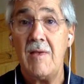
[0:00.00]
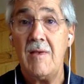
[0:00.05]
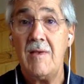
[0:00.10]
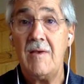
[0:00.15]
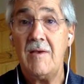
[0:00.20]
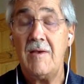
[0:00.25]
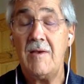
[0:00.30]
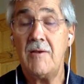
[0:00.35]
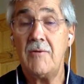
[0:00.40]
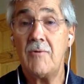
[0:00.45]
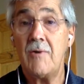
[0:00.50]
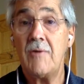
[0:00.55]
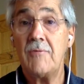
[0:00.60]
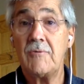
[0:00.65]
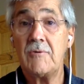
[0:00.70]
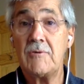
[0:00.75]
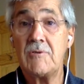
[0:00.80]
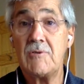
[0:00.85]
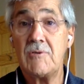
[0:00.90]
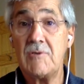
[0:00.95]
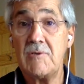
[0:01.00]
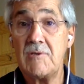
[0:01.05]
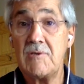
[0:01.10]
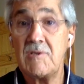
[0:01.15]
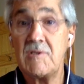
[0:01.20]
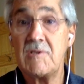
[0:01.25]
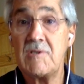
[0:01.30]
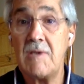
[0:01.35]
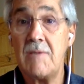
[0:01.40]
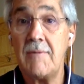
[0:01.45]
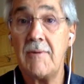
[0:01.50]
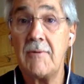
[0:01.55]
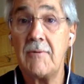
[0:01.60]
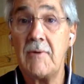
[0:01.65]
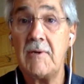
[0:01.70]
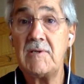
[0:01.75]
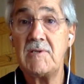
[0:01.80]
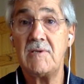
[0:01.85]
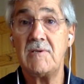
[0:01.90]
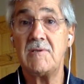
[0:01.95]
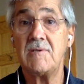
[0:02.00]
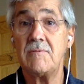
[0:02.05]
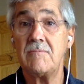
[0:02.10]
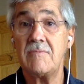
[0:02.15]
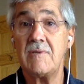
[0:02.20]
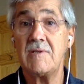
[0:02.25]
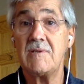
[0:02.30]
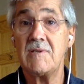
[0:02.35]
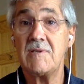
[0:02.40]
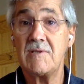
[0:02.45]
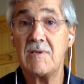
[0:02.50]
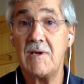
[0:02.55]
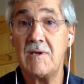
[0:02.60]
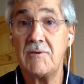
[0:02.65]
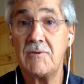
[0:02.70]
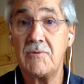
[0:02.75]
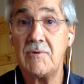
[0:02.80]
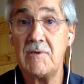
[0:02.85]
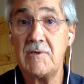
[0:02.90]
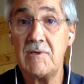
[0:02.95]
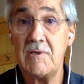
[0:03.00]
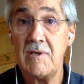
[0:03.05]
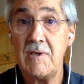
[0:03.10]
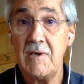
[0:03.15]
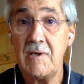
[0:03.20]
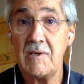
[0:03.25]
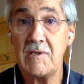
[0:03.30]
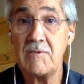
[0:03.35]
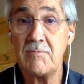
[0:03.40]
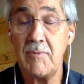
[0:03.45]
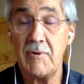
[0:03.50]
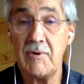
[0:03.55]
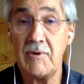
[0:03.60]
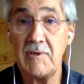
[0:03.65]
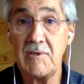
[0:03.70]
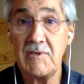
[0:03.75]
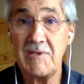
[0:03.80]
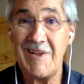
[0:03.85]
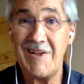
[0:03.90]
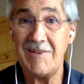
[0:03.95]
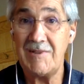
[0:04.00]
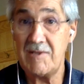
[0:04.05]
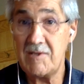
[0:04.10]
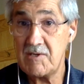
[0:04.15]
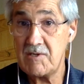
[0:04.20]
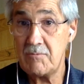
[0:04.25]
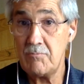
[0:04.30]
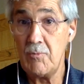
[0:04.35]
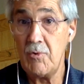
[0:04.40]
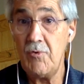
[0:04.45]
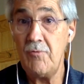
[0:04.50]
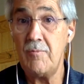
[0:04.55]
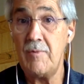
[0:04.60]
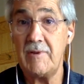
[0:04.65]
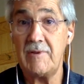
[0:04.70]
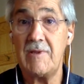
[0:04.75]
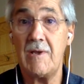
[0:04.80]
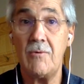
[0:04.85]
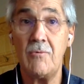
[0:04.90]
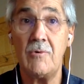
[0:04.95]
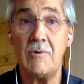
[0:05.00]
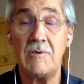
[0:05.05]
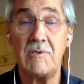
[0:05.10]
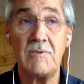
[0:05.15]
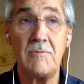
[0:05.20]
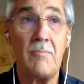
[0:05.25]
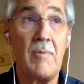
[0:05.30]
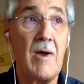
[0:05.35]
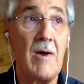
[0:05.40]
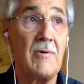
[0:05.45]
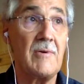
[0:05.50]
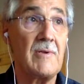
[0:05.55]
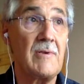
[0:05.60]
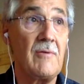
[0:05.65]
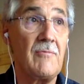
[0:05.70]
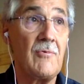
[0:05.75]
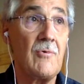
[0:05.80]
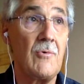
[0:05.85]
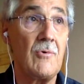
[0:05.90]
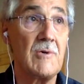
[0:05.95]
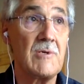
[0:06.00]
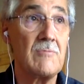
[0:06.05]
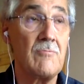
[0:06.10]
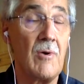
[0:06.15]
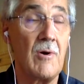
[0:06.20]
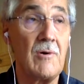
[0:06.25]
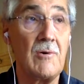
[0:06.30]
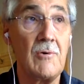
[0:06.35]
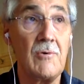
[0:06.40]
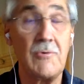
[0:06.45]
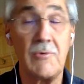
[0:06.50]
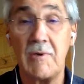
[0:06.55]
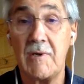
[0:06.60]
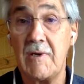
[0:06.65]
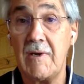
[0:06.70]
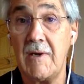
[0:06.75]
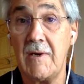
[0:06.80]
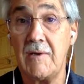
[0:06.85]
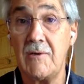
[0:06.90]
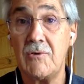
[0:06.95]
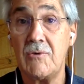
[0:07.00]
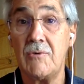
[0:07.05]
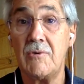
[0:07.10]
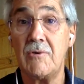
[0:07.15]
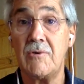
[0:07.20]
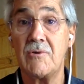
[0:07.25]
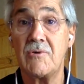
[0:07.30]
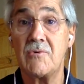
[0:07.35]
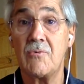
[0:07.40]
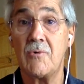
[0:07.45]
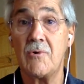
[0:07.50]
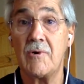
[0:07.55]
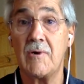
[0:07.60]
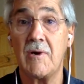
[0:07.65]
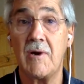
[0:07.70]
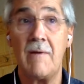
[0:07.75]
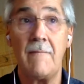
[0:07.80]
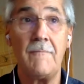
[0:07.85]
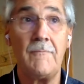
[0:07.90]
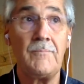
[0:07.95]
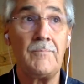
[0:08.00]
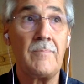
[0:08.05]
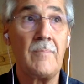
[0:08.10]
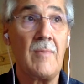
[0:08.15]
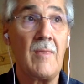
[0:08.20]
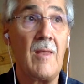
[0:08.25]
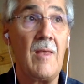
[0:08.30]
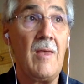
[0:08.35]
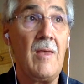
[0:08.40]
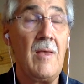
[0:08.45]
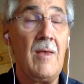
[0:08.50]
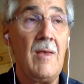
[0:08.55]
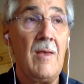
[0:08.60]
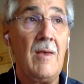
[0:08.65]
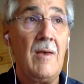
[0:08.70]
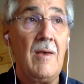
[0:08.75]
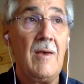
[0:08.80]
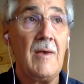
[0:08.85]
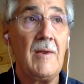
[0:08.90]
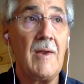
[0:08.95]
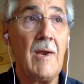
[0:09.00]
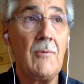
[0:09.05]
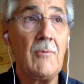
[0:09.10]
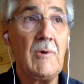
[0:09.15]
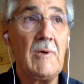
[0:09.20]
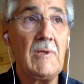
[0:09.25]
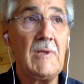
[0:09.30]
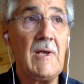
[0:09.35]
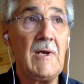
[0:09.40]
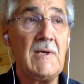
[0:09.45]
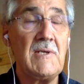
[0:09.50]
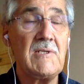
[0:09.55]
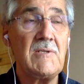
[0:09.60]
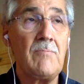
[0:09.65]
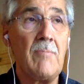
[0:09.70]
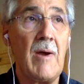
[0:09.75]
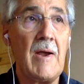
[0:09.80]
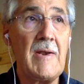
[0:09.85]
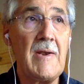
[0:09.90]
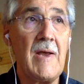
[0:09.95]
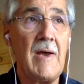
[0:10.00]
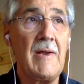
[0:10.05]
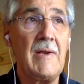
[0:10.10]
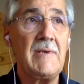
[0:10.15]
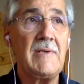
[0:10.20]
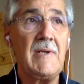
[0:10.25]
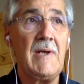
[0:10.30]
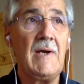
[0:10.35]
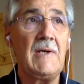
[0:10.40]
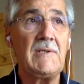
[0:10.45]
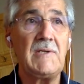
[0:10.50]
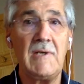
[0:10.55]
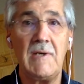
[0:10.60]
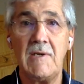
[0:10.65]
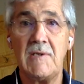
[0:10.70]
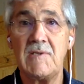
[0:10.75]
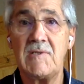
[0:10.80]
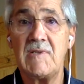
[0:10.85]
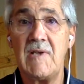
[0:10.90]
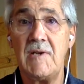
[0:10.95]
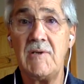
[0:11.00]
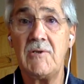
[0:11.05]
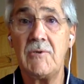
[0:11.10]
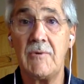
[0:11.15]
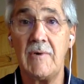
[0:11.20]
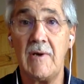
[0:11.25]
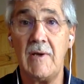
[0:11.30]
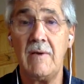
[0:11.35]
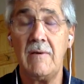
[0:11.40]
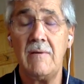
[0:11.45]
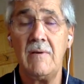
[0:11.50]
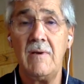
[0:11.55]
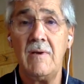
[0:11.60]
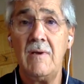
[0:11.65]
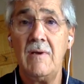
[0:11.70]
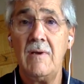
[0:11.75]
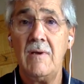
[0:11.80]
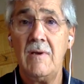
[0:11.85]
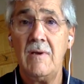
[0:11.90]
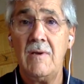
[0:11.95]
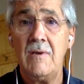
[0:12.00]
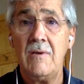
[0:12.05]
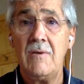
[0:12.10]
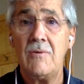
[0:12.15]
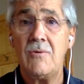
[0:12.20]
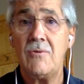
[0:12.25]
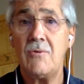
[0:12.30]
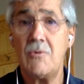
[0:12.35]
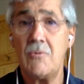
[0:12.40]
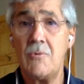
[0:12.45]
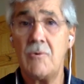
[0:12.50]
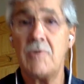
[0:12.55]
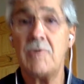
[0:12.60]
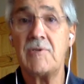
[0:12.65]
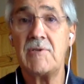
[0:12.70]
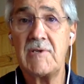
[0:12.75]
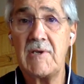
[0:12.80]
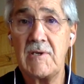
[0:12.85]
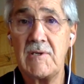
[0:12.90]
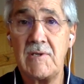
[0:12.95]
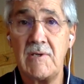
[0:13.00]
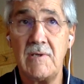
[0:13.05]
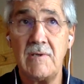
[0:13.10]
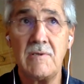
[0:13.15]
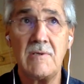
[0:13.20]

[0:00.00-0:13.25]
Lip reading: in reference to the systemic racism that this country experienced and this movement that was about, of course, Martin Luther King Jr.'s work. And I realized by not attaching a century to the word 60s,